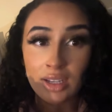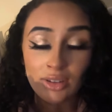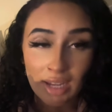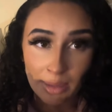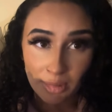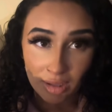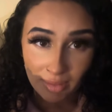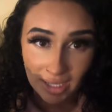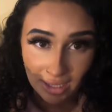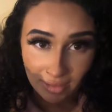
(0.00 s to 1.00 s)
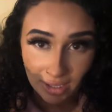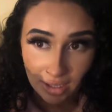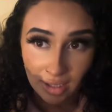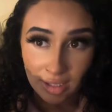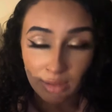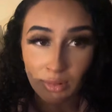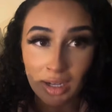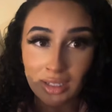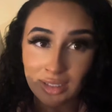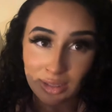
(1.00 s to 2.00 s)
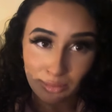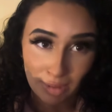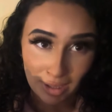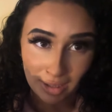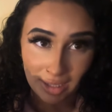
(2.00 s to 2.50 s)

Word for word: You came all the way down there. You wanted to work.